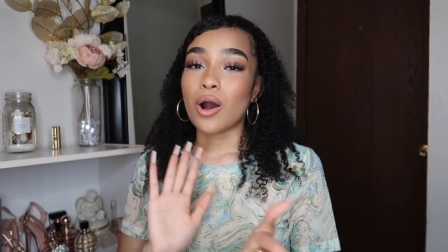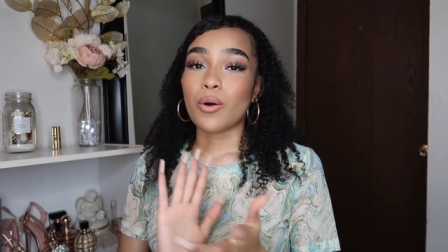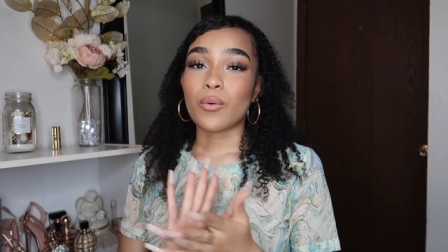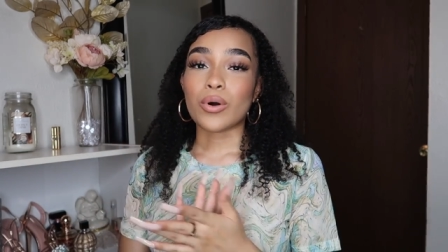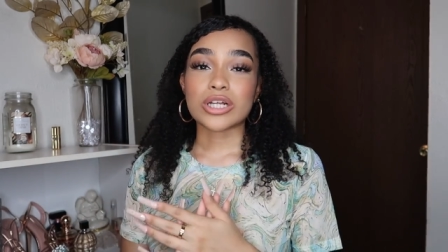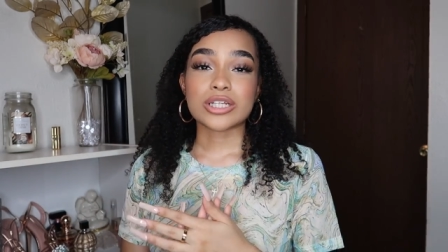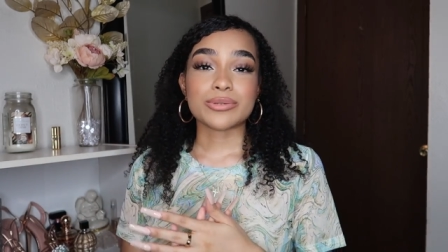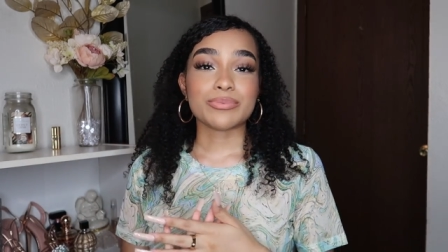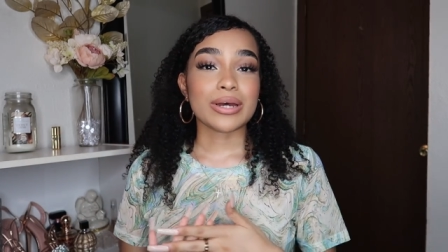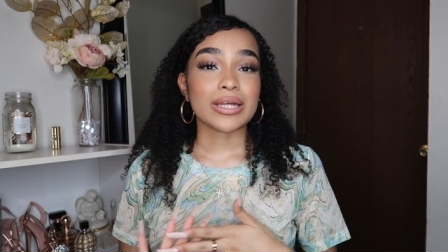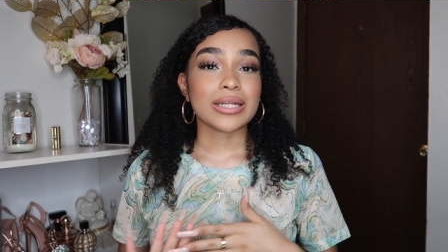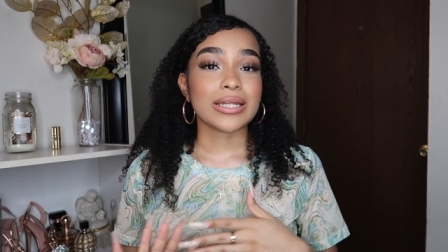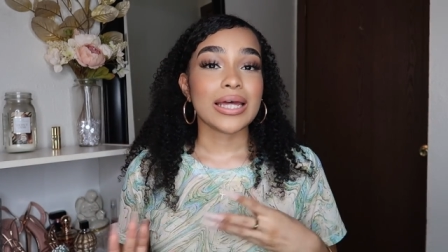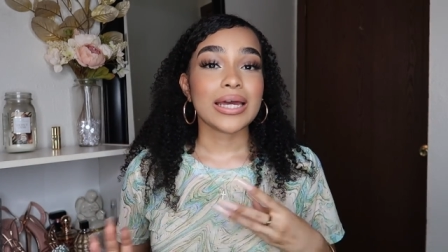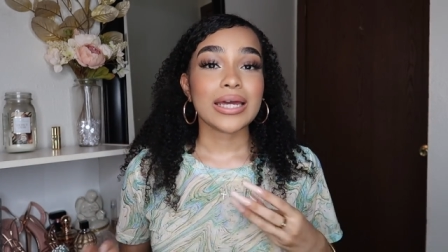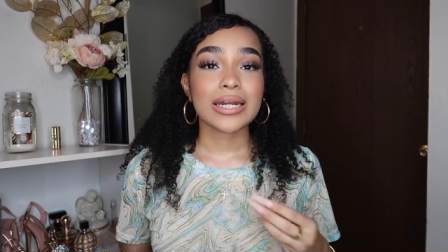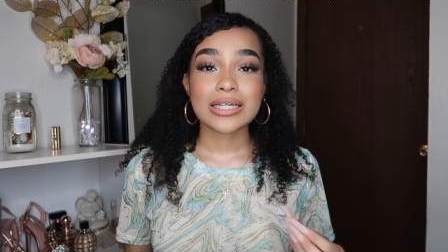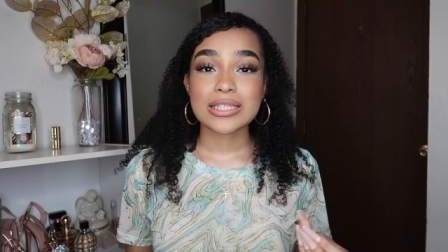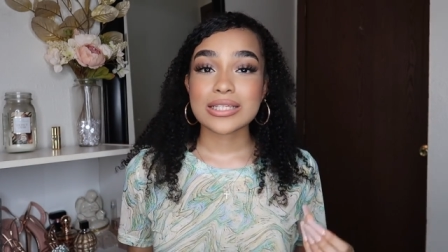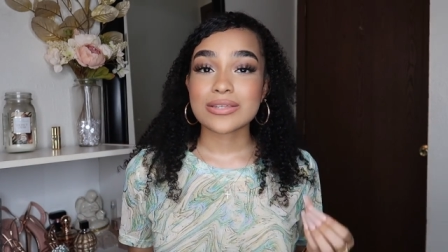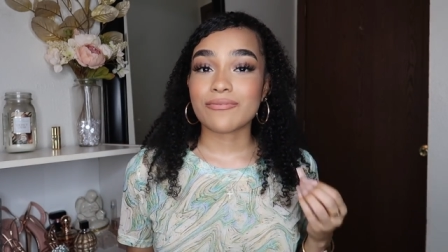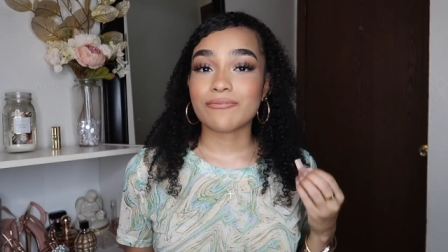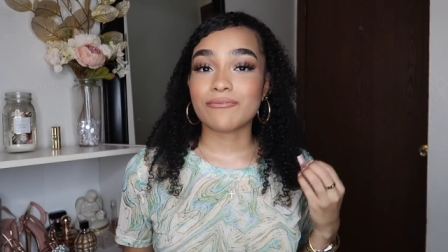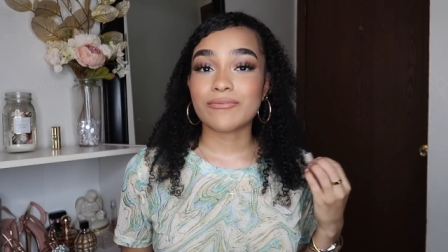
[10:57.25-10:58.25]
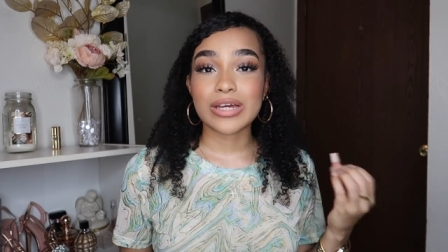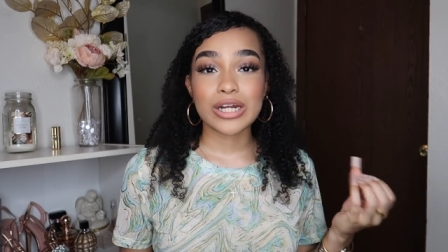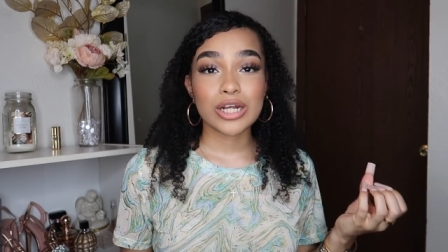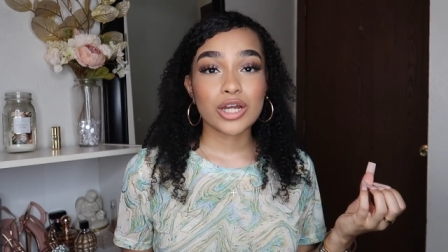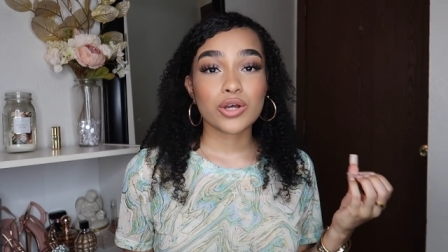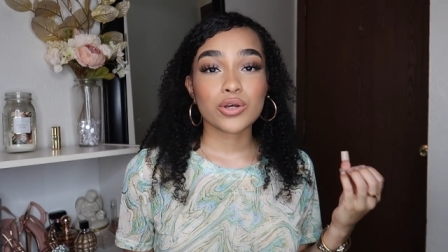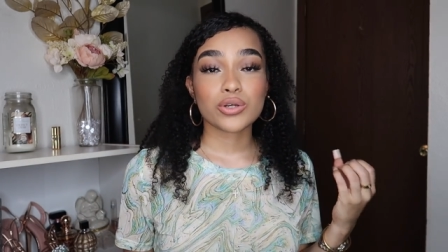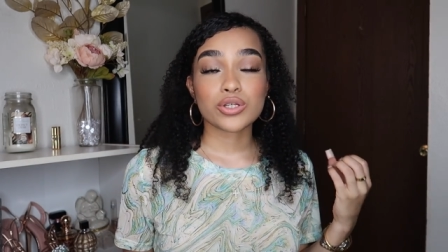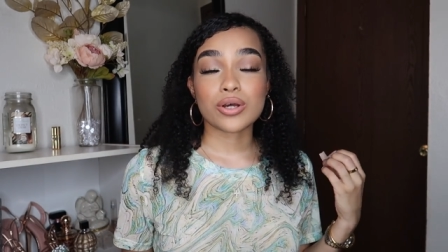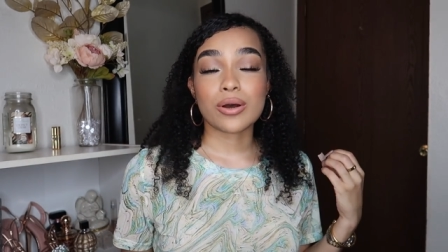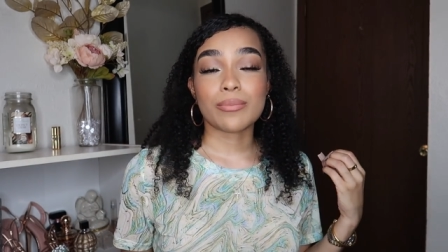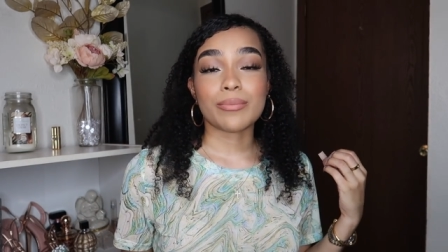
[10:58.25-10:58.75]
watch my latest
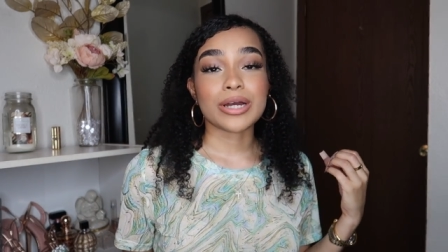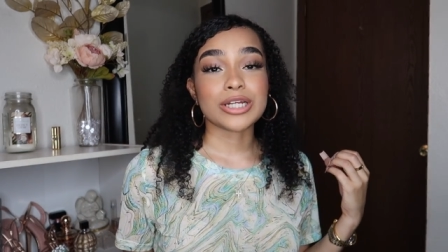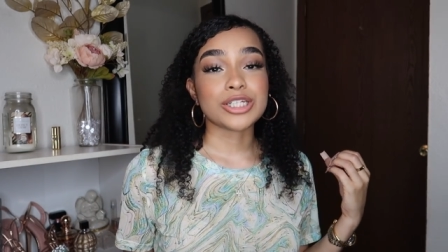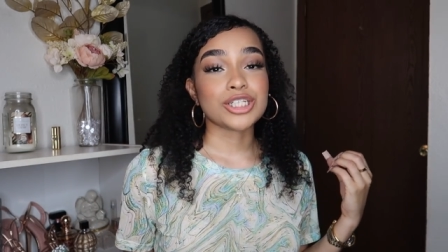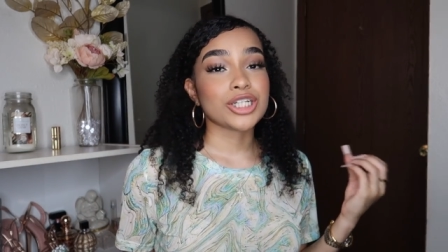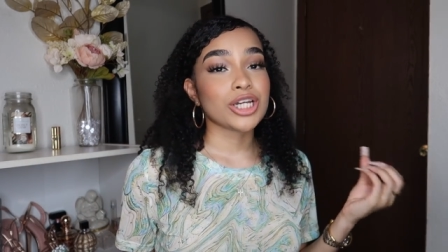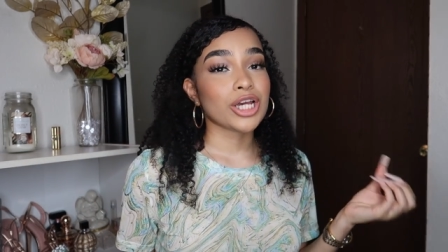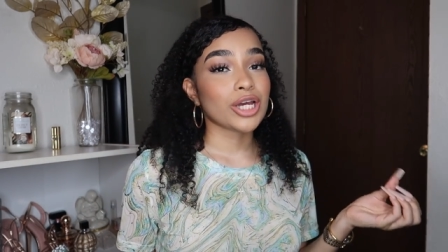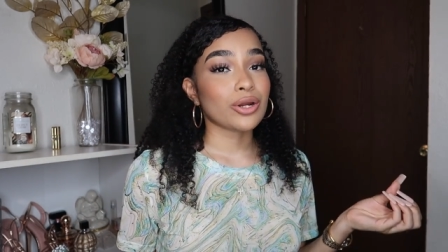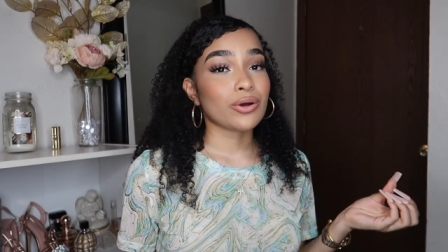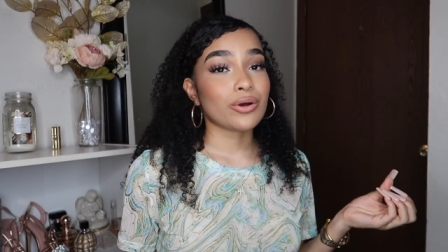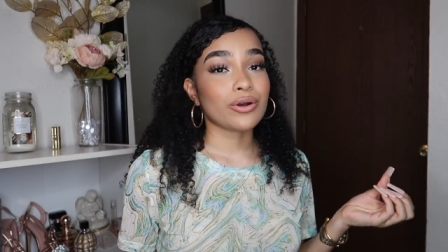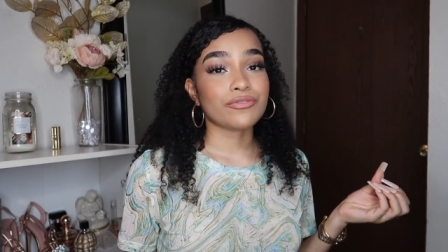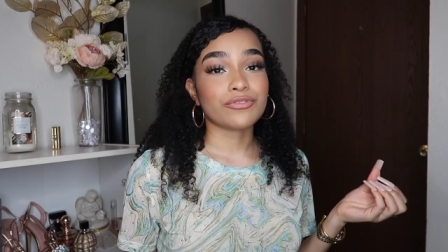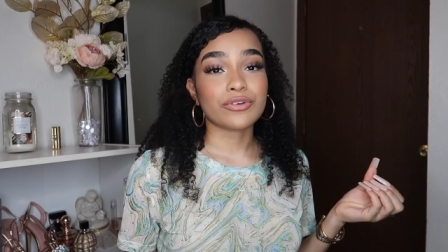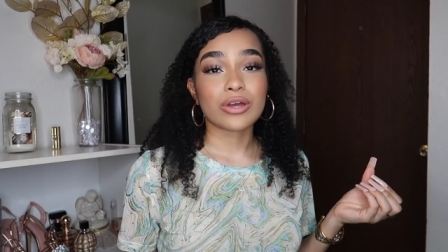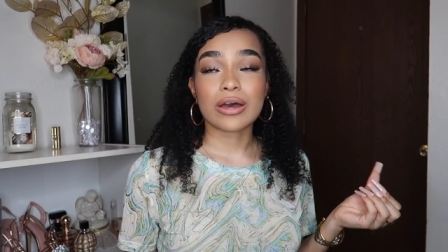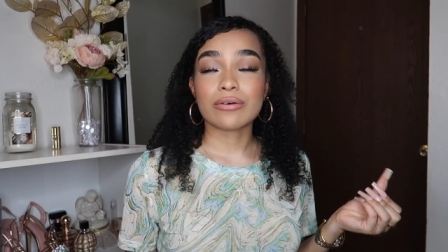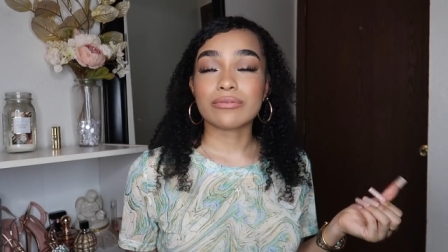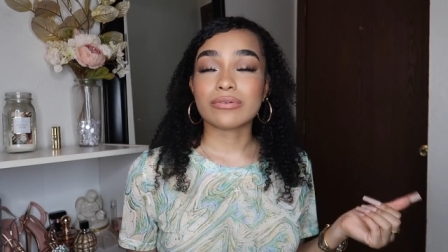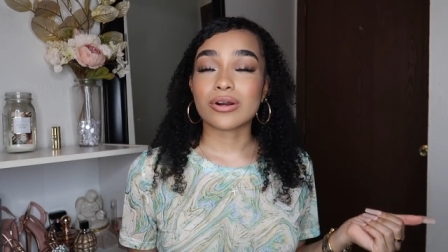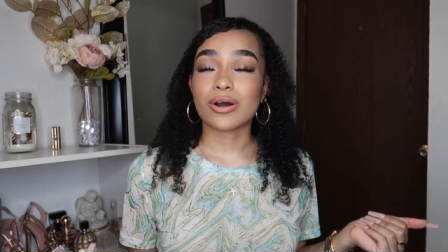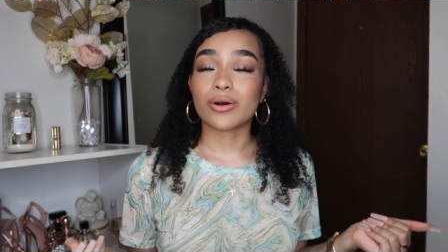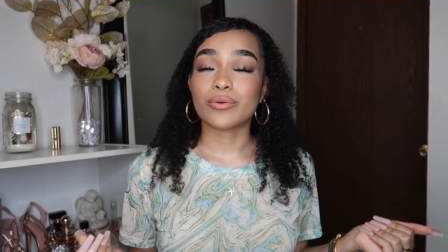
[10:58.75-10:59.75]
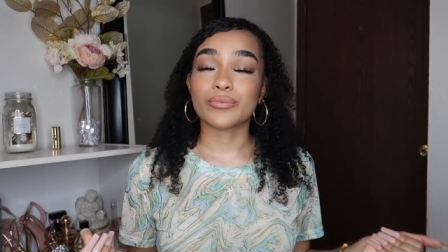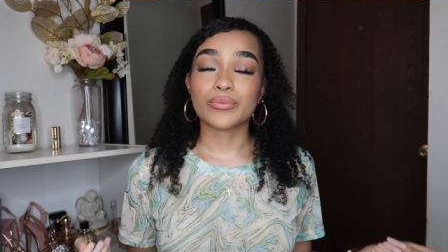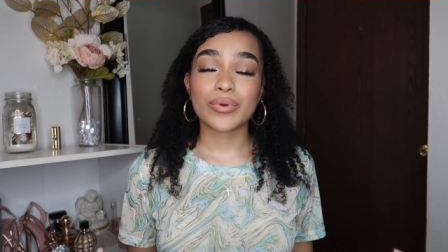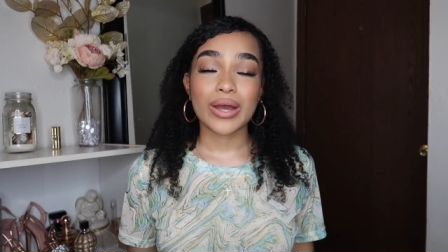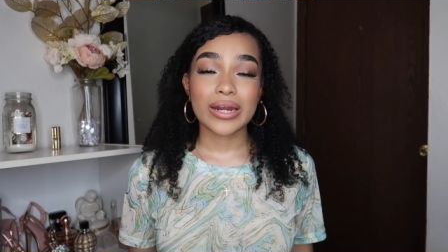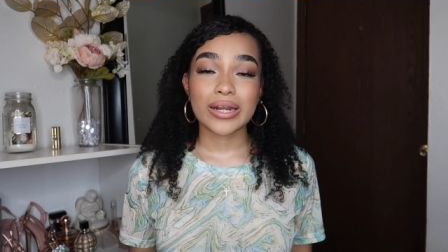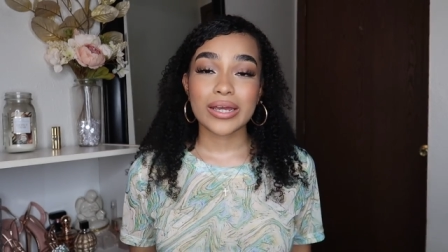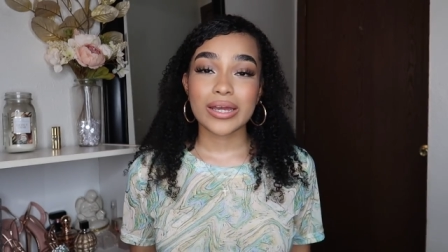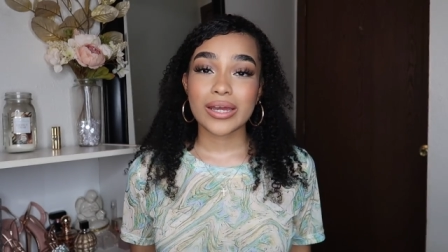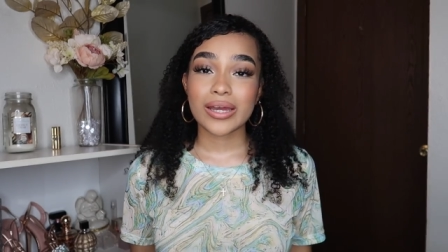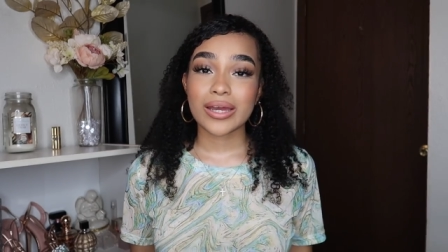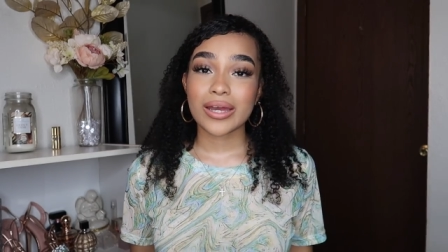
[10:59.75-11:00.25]
videos on my channel if you haven't
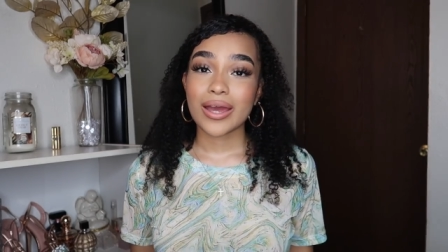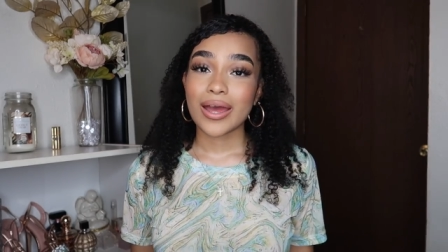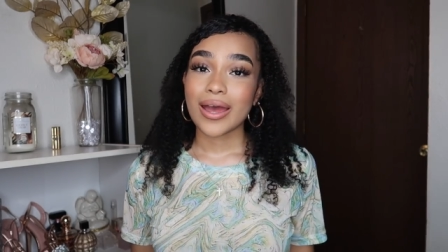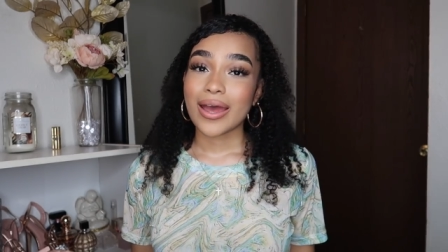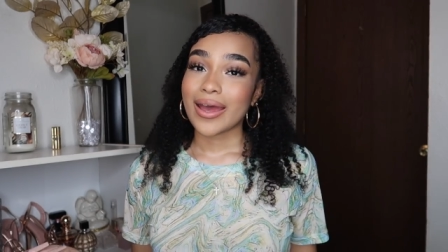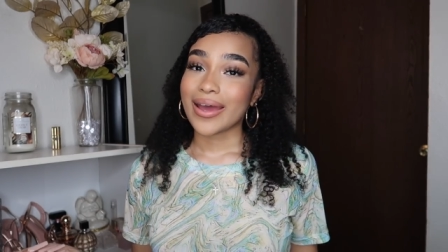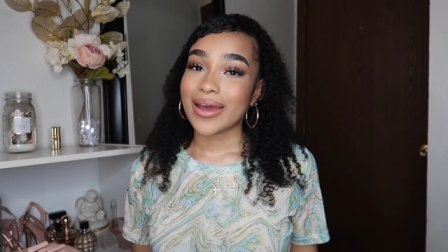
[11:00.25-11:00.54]
already